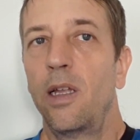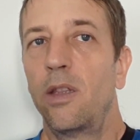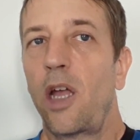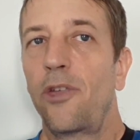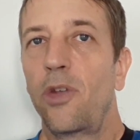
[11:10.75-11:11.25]

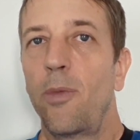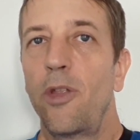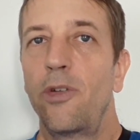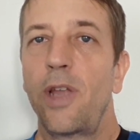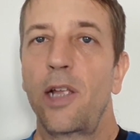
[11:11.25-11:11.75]
not some
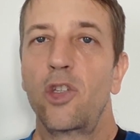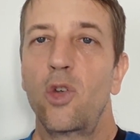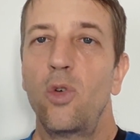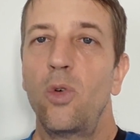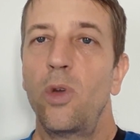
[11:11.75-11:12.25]
other tech
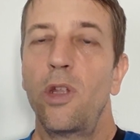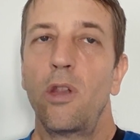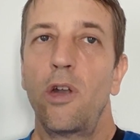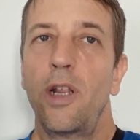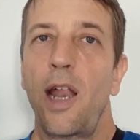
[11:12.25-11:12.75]
school where they're
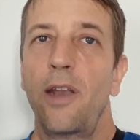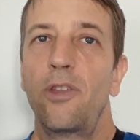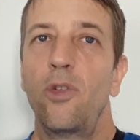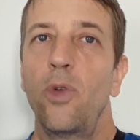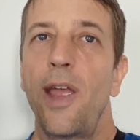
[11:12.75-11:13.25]
learning how to
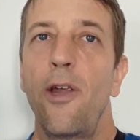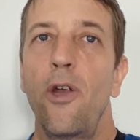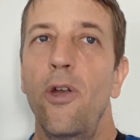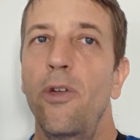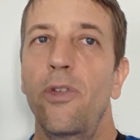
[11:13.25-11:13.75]
do
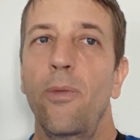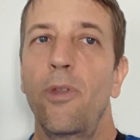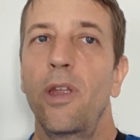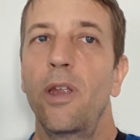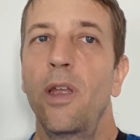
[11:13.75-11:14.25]
hair or
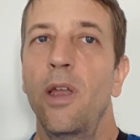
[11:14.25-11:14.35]
something,